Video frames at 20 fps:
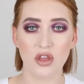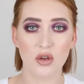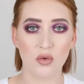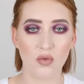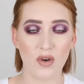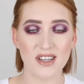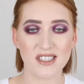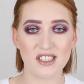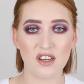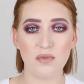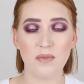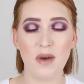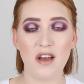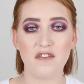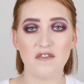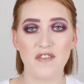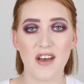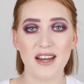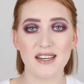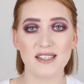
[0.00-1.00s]
The rest of my
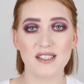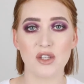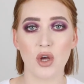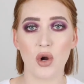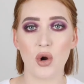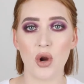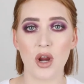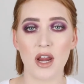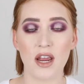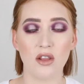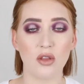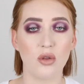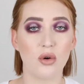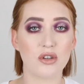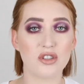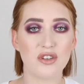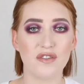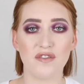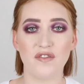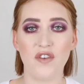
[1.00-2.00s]
face though, it
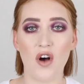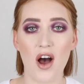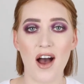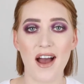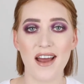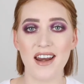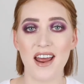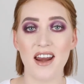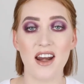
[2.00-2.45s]
looked fine